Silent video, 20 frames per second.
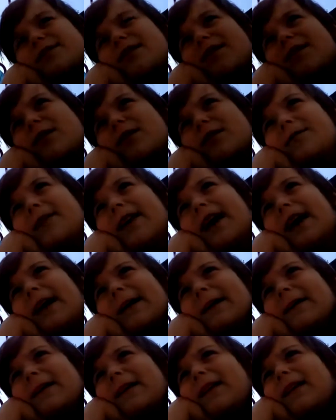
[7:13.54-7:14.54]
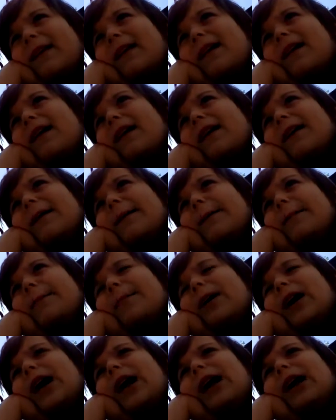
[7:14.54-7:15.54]
So, yeah.
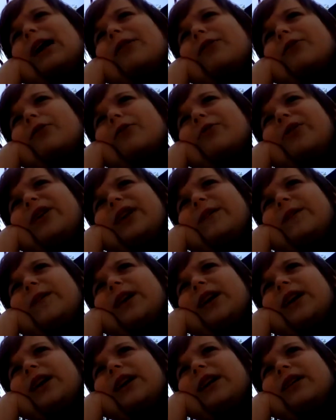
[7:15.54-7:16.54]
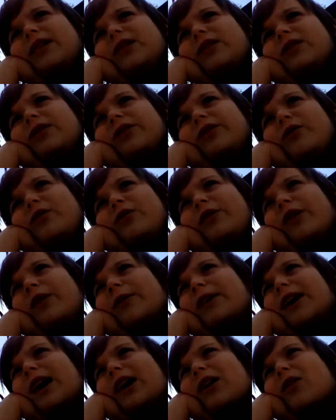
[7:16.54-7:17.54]
And on TV, you
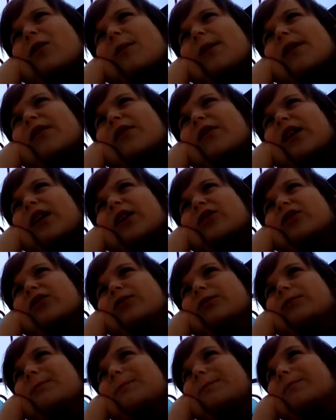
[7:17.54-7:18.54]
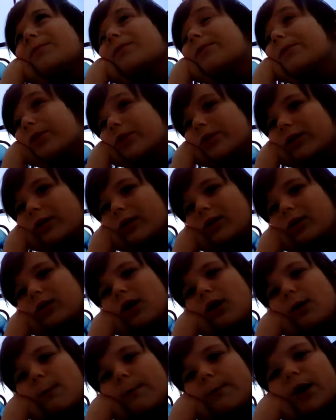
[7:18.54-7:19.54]
don't get a comment section.
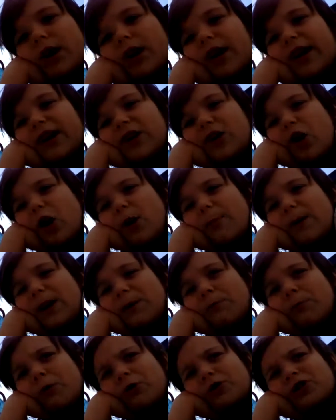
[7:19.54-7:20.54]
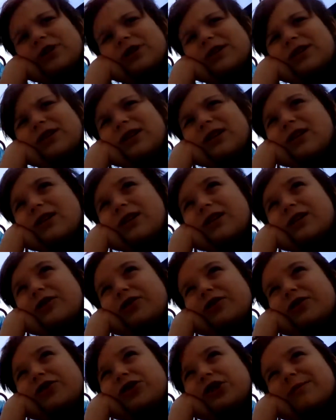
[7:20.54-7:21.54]
But, like, nobody watches
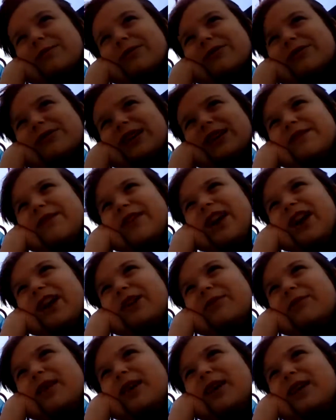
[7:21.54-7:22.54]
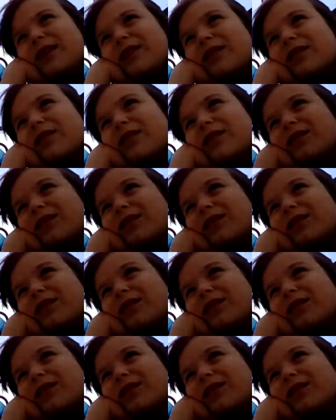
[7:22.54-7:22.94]
YouTube on TV anyway.